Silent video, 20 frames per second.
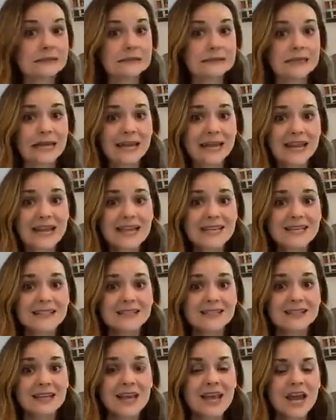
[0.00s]
That
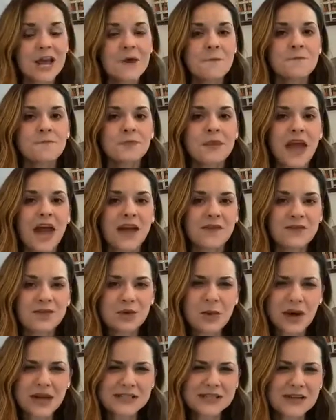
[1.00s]
is. Have you
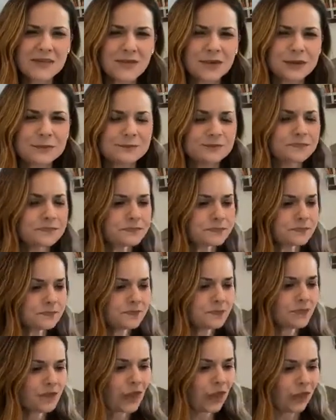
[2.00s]
guys ever
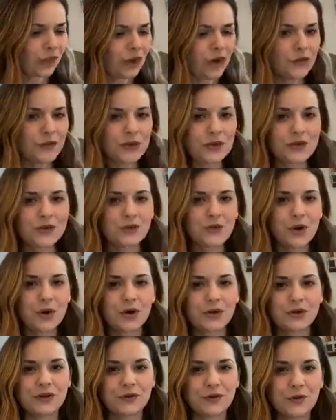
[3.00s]
thought that you
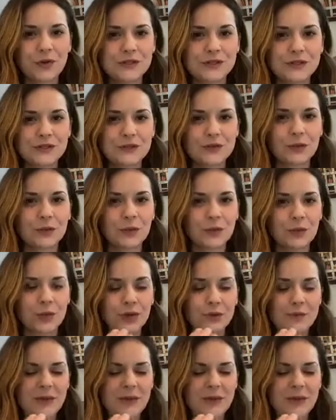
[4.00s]
heard the voice of the Lord?